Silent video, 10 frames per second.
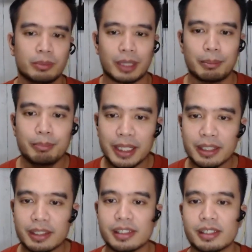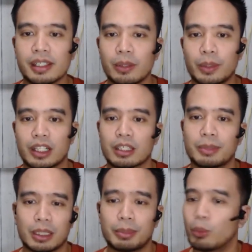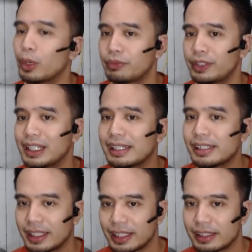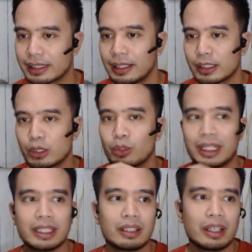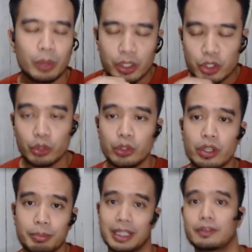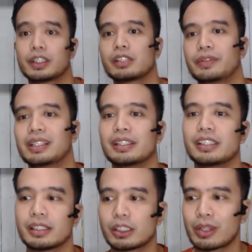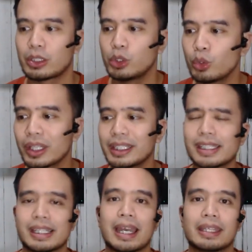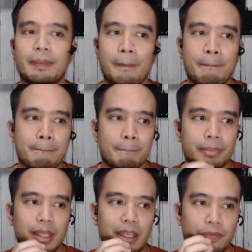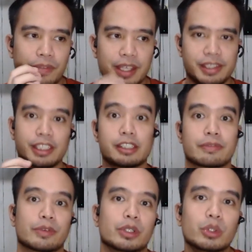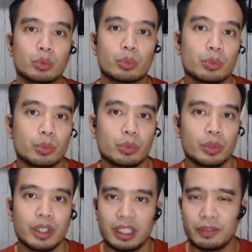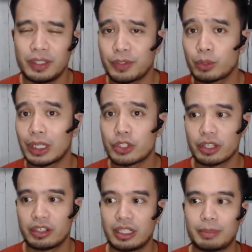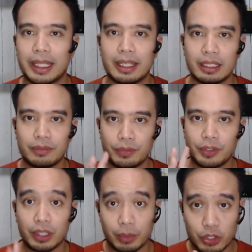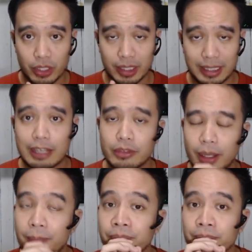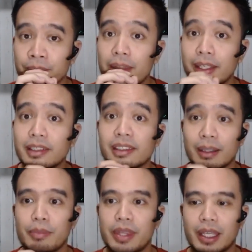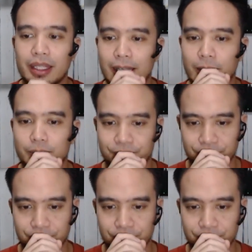yung mga myths. We talked about what freelancing is. So right now, I want to show you the benefits of freelancing so that you can decide if this is for you. Even if you're watching the replay, even if you're not watching it live, this is something that